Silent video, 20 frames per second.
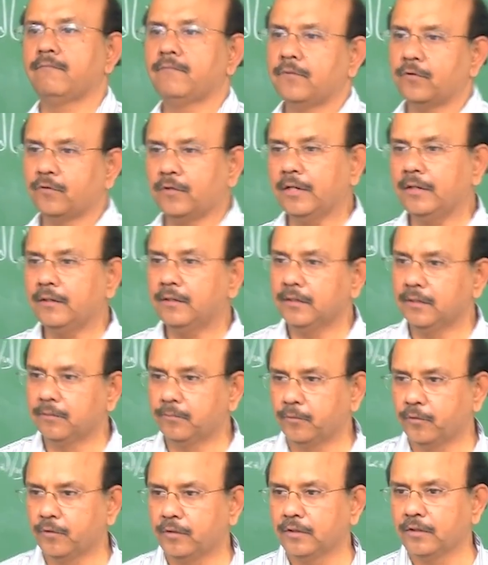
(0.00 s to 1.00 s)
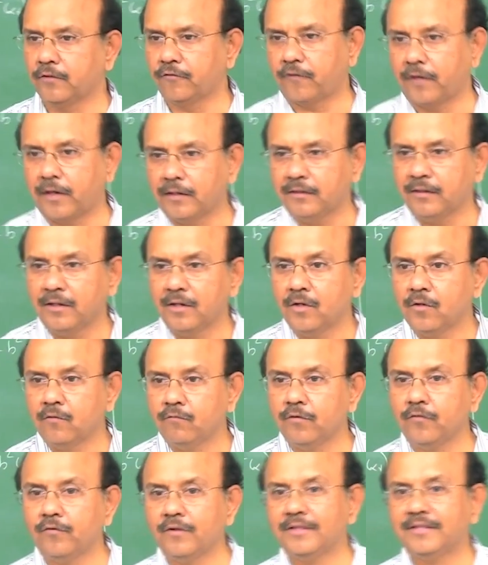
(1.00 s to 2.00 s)
Okay, input in the front.
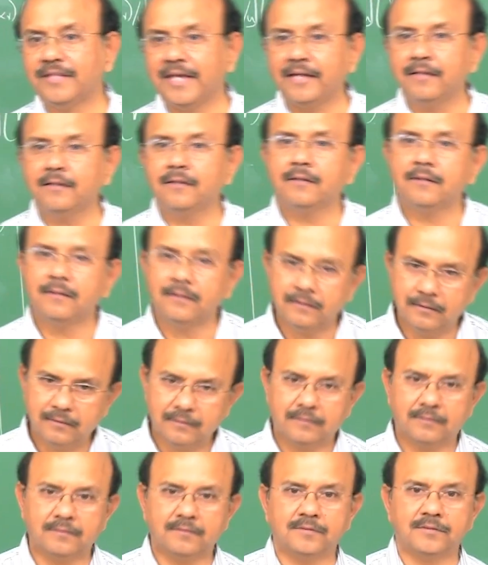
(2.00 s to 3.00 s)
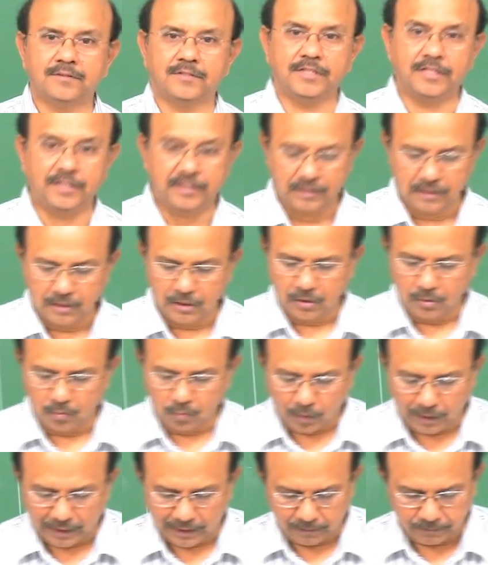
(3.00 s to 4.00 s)
We will then see
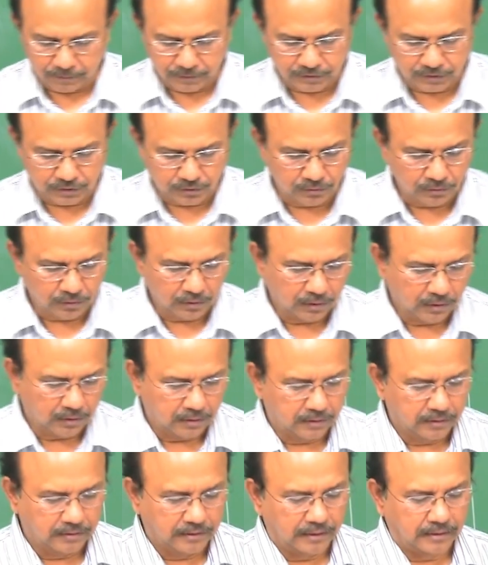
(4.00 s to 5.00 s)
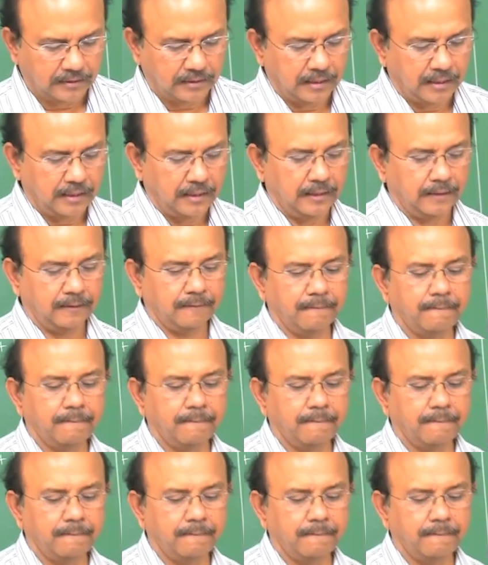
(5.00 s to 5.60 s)
what happens to delta R.